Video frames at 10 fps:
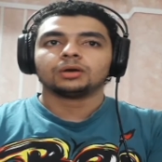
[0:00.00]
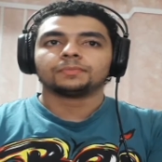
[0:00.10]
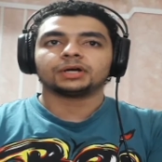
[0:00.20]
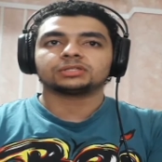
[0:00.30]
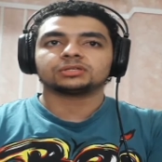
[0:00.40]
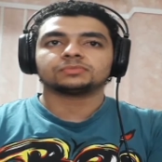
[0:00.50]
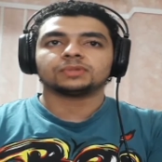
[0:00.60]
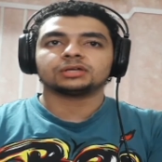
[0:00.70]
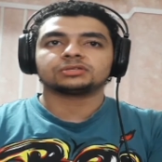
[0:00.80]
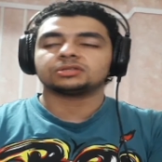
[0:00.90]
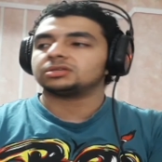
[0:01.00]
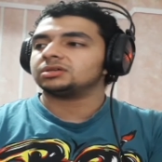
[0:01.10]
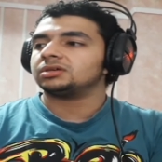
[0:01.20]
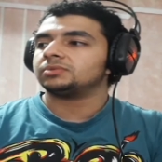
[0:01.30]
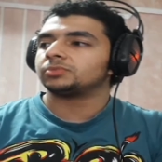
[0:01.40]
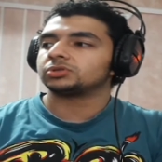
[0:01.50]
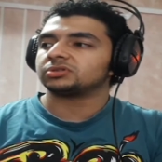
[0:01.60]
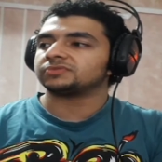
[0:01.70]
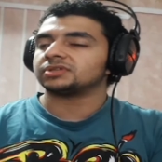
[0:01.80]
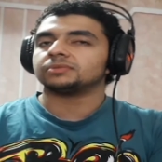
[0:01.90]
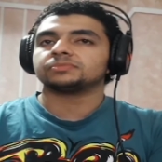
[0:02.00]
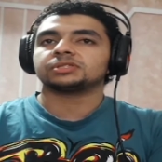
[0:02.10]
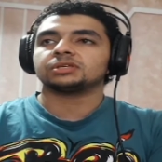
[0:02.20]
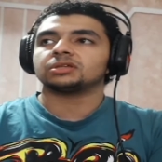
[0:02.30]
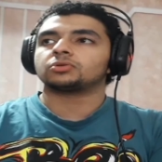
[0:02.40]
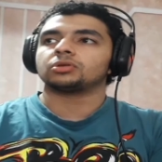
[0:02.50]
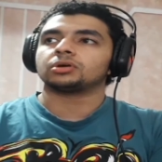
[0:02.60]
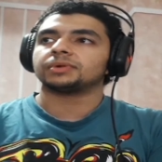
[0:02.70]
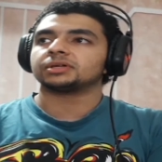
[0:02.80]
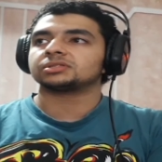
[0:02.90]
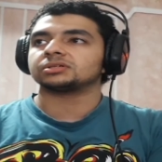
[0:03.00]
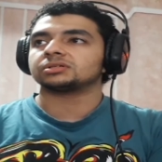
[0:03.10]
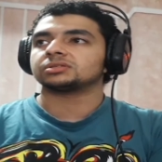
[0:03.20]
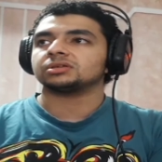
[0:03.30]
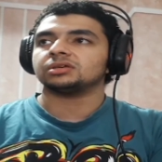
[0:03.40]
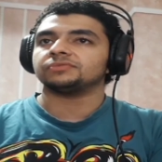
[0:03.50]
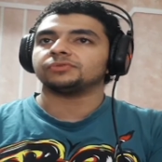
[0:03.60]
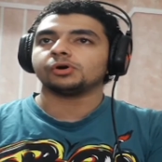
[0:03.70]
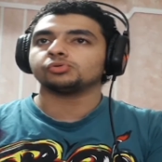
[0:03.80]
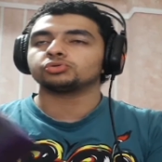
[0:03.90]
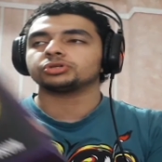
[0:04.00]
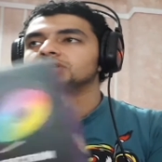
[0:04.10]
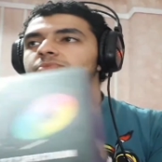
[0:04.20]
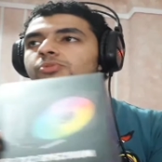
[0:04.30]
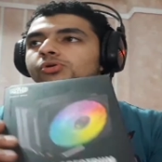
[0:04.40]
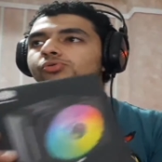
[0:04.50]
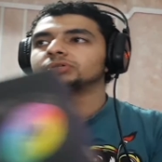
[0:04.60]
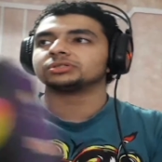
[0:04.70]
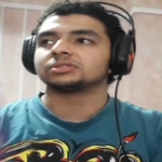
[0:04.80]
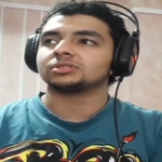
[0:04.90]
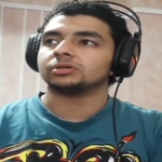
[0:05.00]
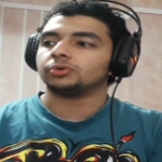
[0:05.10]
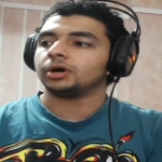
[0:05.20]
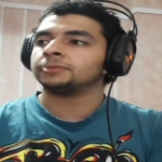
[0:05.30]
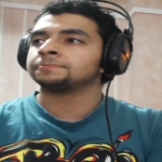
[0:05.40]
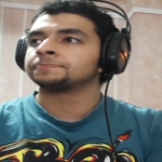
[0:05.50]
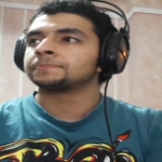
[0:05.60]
but in my city most of them seal cooler masters evo turbo and so on